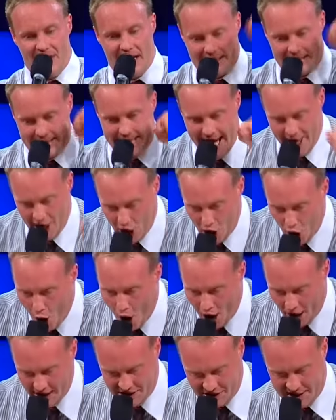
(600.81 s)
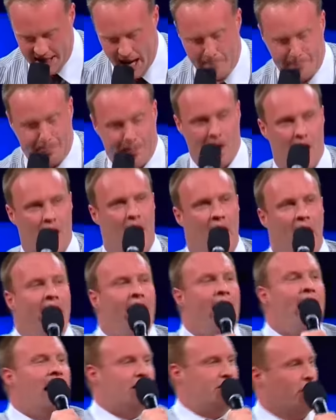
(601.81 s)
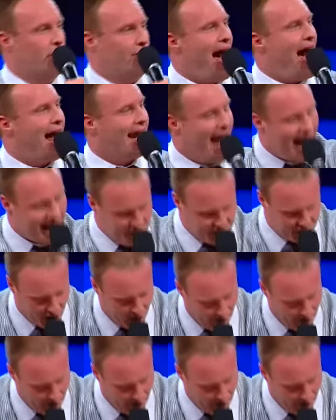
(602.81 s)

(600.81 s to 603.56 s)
a dinner or a supper, do not ask